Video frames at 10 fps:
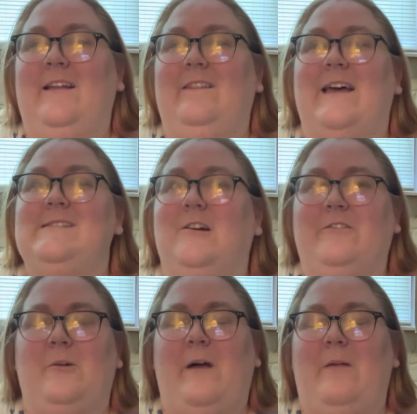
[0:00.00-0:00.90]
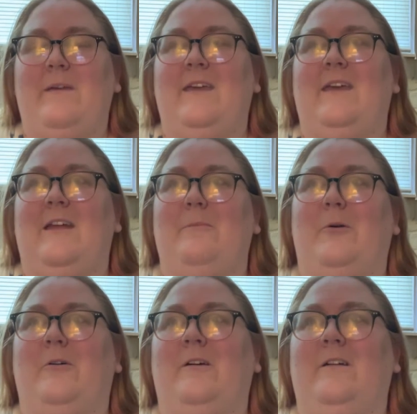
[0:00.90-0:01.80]
less overwhelming and
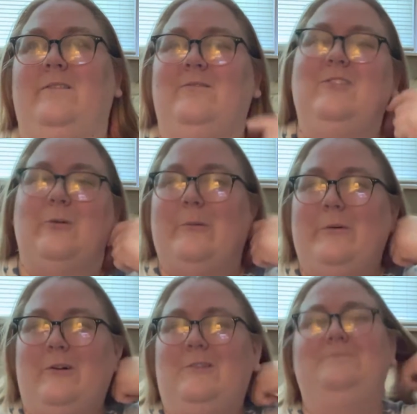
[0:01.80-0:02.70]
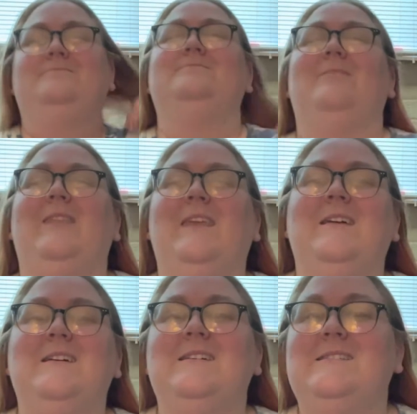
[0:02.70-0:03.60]
more doable.
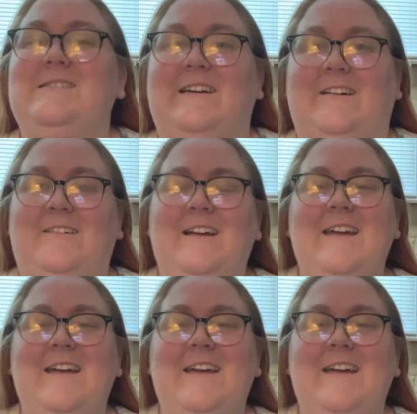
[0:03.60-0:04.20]
So